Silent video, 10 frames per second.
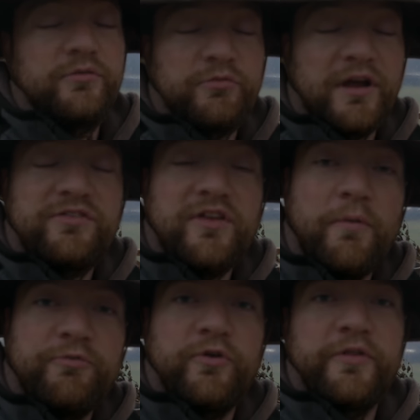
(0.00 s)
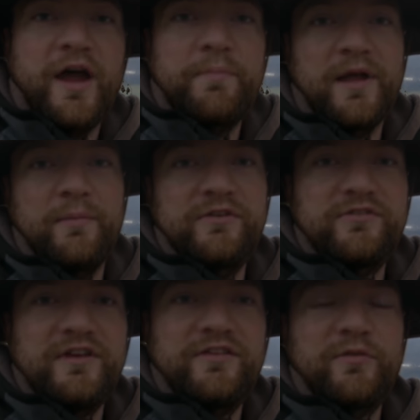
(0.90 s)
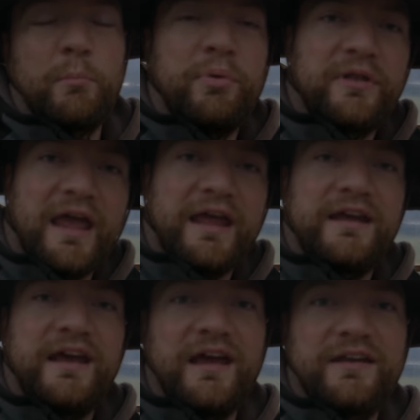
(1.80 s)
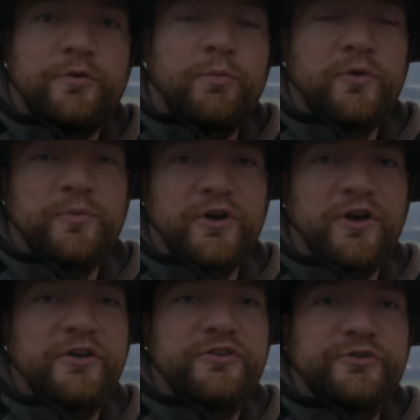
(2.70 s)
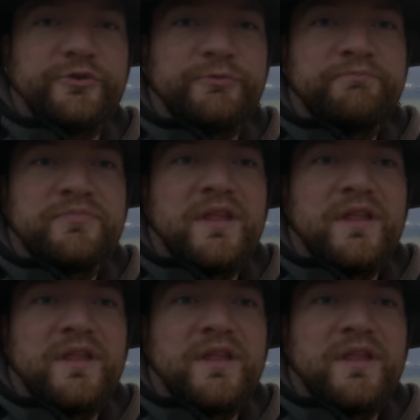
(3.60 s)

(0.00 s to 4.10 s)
rest up for the upcoming season, plan ahead what we're gonna do.